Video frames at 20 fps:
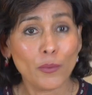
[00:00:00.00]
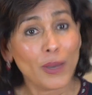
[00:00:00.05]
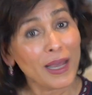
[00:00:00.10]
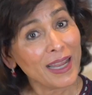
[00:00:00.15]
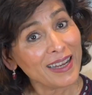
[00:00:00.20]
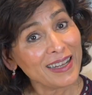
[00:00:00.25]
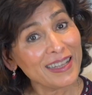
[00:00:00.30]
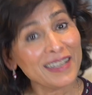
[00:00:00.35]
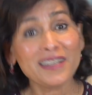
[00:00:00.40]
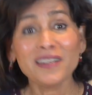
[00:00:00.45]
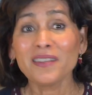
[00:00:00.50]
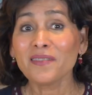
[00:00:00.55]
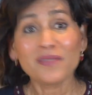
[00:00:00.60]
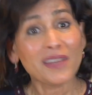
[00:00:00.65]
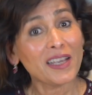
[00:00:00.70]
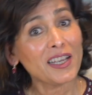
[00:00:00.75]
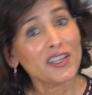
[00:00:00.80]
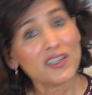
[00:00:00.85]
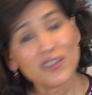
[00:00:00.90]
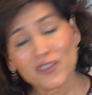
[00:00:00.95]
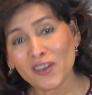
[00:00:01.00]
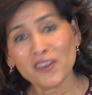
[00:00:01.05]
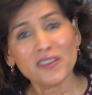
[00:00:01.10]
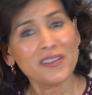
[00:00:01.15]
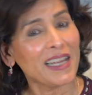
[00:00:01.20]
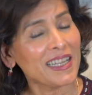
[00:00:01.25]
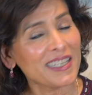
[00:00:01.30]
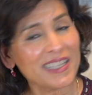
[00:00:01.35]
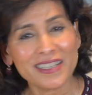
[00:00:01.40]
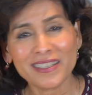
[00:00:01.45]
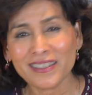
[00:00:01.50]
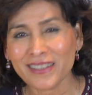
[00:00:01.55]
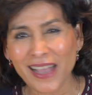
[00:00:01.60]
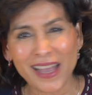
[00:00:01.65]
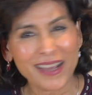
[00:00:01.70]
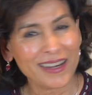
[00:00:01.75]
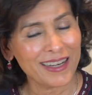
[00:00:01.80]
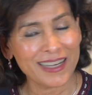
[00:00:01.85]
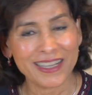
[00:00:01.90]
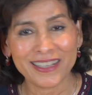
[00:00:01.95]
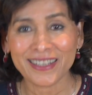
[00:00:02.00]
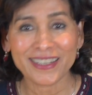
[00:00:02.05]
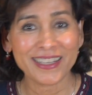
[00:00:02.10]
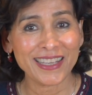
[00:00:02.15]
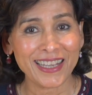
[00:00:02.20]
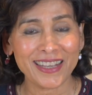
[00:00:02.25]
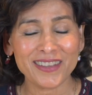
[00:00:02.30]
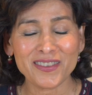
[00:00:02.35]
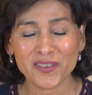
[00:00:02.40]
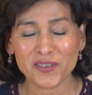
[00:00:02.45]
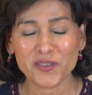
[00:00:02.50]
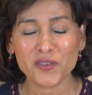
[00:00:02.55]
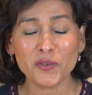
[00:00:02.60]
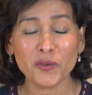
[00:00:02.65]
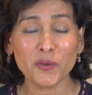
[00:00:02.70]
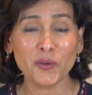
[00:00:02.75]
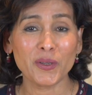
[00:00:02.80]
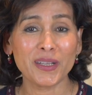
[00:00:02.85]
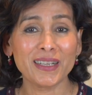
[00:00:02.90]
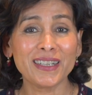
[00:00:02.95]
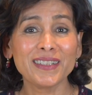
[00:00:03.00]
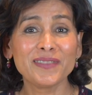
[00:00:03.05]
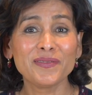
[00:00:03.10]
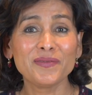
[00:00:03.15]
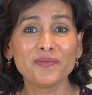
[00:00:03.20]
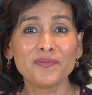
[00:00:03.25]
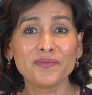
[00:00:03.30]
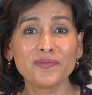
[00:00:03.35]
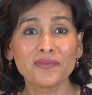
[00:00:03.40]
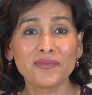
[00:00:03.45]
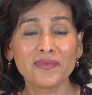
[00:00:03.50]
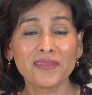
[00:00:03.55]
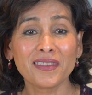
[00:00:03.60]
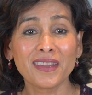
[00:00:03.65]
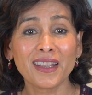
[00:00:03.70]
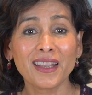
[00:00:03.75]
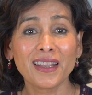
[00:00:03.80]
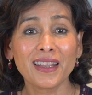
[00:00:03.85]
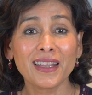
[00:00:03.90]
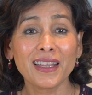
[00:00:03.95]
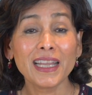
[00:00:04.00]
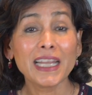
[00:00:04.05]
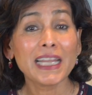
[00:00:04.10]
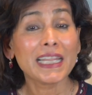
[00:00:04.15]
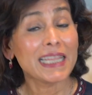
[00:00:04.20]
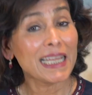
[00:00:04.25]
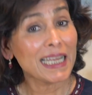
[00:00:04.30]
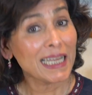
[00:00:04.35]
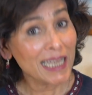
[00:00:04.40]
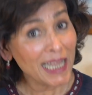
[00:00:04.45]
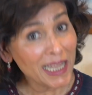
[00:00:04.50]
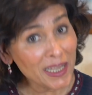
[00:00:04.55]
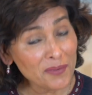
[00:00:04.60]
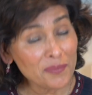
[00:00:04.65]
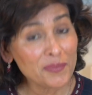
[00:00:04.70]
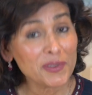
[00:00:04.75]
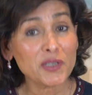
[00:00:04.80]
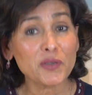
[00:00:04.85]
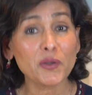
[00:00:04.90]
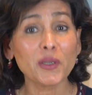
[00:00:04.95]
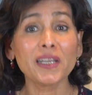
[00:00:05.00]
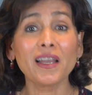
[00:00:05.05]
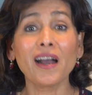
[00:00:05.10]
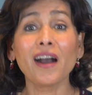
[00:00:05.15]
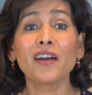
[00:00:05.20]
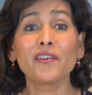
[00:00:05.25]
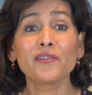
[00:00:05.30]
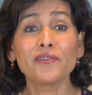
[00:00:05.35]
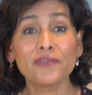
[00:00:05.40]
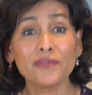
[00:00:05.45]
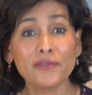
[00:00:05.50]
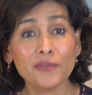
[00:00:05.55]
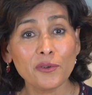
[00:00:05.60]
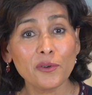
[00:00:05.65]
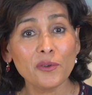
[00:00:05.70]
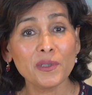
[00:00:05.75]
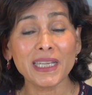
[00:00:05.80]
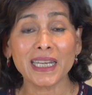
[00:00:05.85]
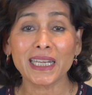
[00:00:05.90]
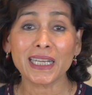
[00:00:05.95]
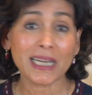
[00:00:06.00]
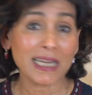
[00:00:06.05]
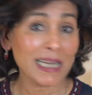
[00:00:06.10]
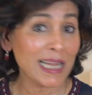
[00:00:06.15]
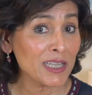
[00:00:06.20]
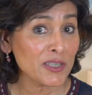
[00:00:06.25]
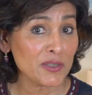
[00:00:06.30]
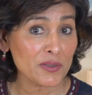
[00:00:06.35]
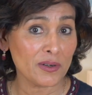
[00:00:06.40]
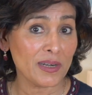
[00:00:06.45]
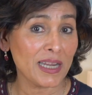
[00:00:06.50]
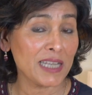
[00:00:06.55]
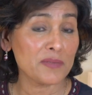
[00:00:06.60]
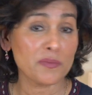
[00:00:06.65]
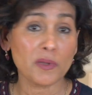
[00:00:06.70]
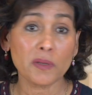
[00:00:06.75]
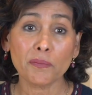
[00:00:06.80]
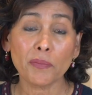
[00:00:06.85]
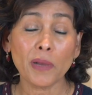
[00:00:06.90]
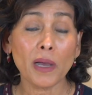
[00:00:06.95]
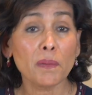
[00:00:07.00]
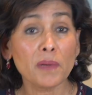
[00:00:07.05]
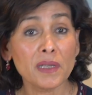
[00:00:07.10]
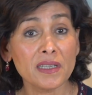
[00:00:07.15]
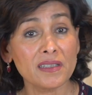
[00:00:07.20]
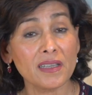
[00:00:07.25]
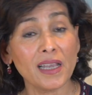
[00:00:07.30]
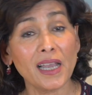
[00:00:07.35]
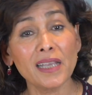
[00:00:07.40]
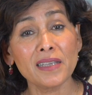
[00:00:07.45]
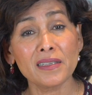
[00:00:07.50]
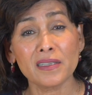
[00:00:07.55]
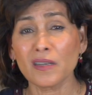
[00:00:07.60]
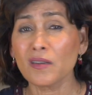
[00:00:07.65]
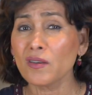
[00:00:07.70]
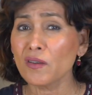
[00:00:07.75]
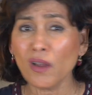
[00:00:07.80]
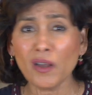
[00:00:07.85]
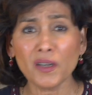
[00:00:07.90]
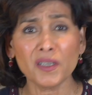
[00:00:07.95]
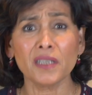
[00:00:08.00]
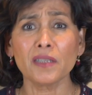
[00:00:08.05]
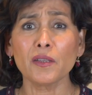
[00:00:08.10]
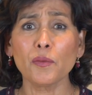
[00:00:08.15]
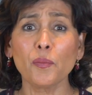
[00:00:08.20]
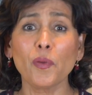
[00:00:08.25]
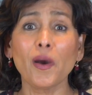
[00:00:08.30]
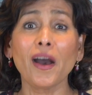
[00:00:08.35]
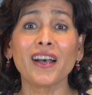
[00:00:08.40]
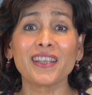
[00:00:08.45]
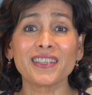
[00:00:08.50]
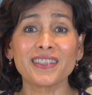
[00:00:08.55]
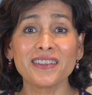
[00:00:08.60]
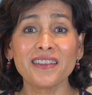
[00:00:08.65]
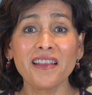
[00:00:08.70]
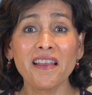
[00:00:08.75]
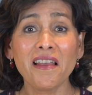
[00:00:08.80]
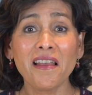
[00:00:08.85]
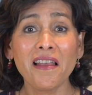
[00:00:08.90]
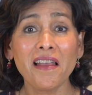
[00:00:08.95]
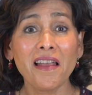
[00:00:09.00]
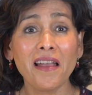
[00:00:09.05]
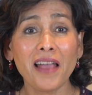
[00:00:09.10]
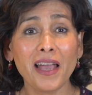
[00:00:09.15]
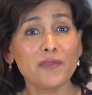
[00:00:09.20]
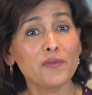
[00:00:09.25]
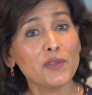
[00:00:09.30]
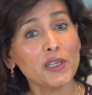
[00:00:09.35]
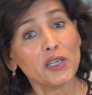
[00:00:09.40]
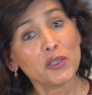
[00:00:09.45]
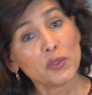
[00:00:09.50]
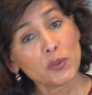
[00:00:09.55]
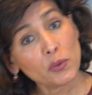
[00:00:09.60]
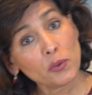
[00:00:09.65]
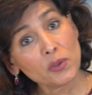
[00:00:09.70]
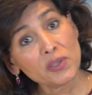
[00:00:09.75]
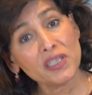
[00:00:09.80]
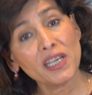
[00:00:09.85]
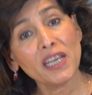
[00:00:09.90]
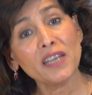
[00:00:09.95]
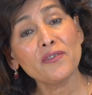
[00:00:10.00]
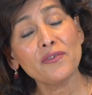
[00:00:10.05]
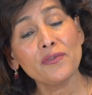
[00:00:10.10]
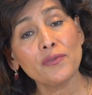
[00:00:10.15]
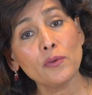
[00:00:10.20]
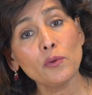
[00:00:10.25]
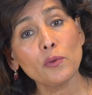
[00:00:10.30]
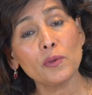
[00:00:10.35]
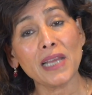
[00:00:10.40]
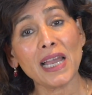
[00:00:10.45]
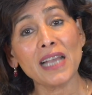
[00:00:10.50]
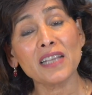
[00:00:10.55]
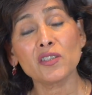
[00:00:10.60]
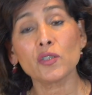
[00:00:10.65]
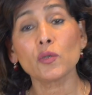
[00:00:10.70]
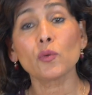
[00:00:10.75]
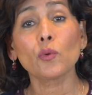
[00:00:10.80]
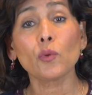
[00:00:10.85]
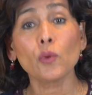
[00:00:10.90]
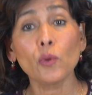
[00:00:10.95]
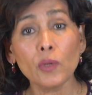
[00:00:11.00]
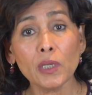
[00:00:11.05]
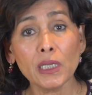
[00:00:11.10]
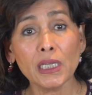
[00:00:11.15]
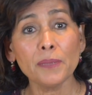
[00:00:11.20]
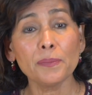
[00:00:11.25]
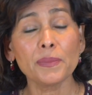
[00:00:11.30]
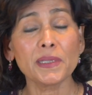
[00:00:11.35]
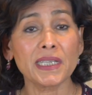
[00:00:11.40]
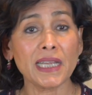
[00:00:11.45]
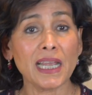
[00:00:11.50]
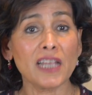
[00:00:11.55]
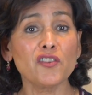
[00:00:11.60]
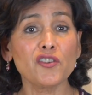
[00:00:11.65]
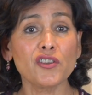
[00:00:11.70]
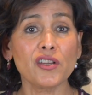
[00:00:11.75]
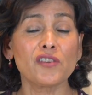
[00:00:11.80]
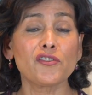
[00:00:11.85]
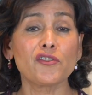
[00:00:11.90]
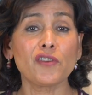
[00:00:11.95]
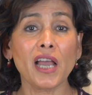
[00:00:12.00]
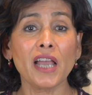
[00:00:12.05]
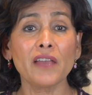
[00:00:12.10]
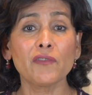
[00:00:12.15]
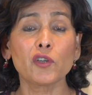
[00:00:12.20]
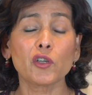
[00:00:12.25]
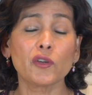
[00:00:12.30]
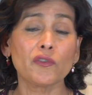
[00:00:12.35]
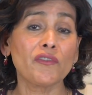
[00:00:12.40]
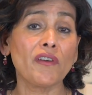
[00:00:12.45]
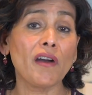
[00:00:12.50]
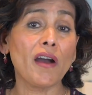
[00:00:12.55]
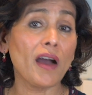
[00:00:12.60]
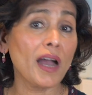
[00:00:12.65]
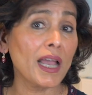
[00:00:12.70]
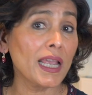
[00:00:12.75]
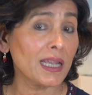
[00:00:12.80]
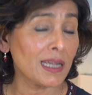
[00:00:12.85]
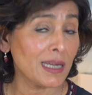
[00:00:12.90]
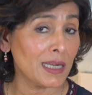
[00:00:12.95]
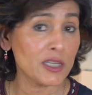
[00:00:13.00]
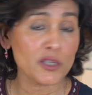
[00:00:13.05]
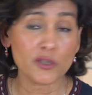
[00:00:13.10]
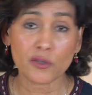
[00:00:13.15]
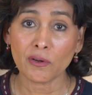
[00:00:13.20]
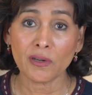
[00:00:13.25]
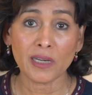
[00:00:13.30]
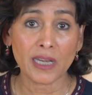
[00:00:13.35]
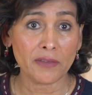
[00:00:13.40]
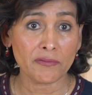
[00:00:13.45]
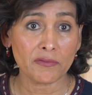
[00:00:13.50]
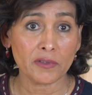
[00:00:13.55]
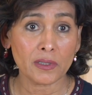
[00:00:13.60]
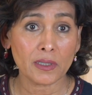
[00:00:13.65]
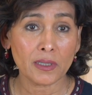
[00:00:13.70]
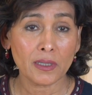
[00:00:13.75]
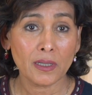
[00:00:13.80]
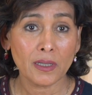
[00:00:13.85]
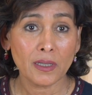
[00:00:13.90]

Well, it's not necessarily the case at all. The link between our food and cholesterol has been publicized a lot in the past, and we associate food as the only potential driver of high cholesterol level.